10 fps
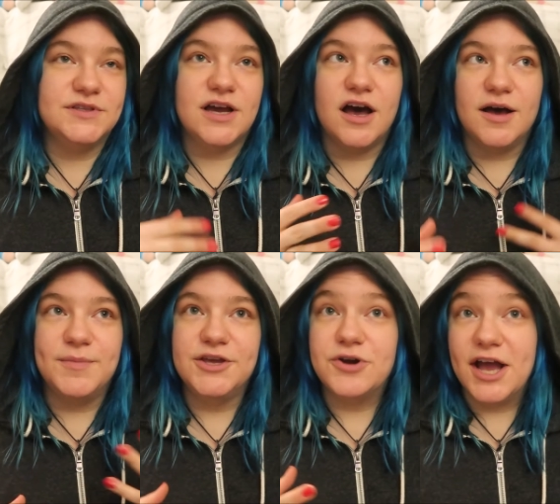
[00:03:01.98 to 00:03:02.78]
um,
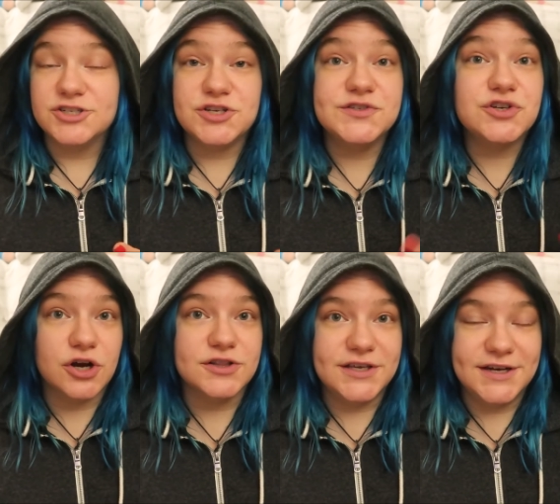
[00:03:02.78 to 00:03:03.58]
interactions
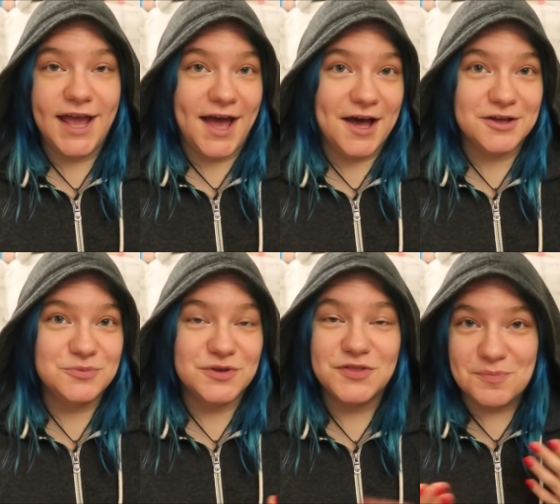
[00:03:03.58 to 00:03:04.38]
Darlene had
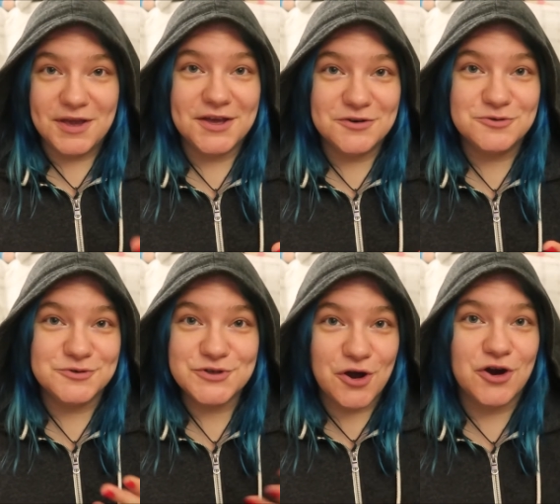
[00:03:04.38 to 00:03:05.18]
with the man
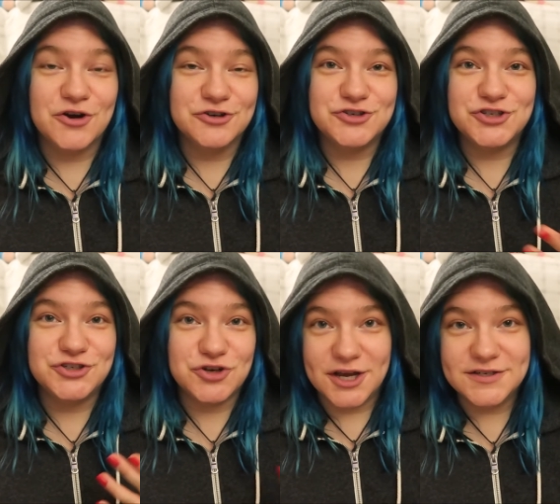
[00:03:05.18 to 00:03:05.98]
whose car she
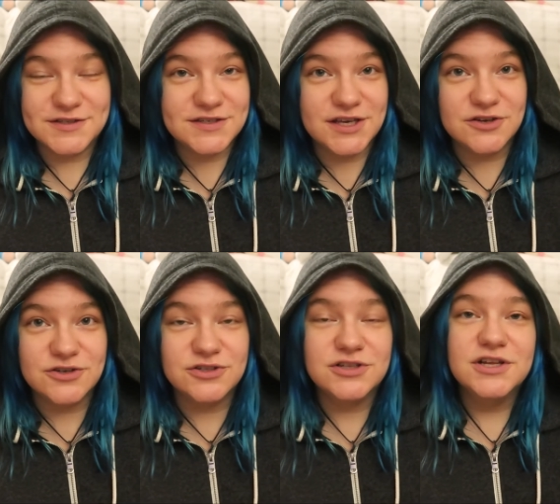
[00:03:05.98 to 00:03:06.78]
tried to
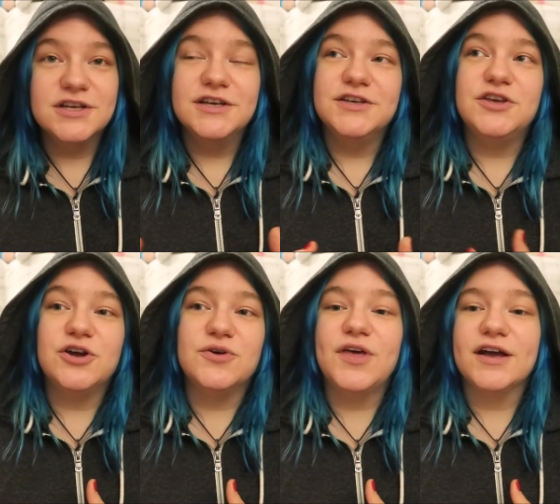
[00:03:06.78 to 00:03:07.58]
steal you
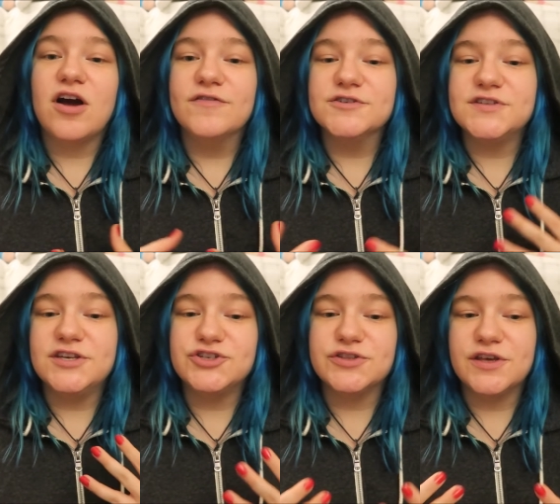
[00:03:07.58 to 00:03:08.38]
know, that
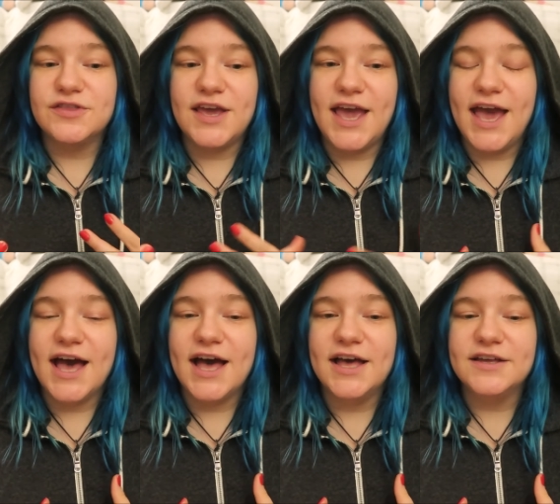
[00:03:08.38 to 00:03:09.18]
conversation that they
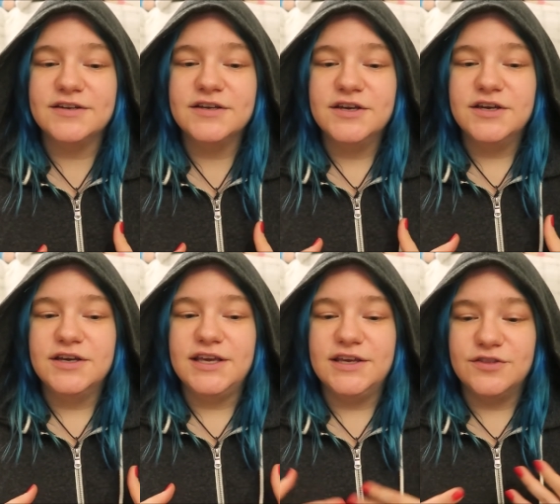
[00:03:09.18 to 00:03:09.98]
had
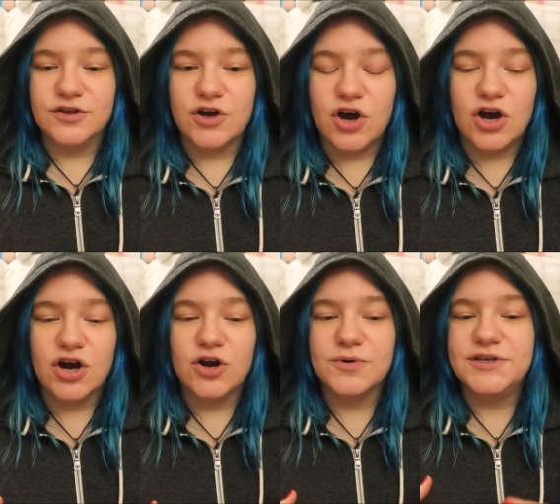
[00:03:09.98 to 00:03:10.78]
in the
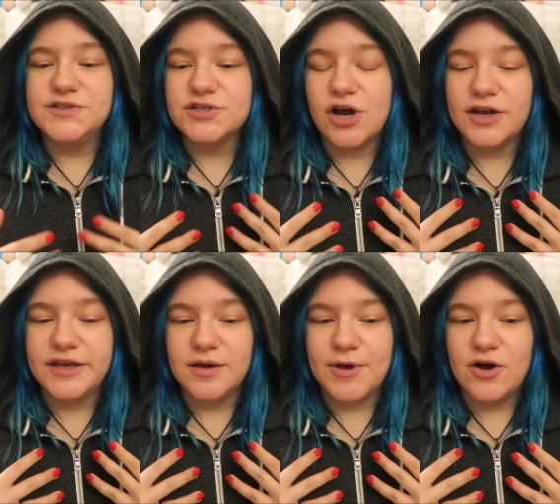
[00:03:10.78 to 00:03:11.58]
car where he's
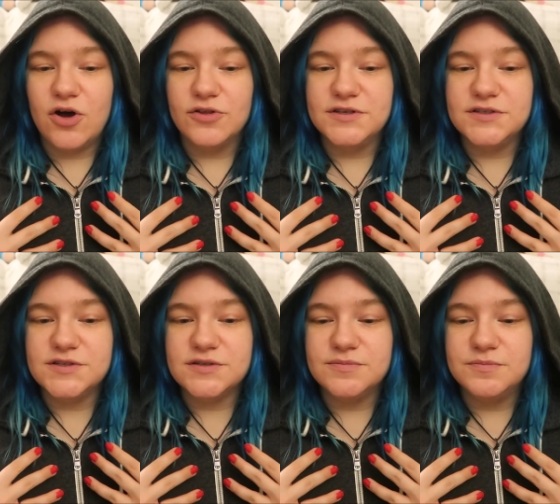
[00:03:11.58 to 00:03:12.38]
talking about all these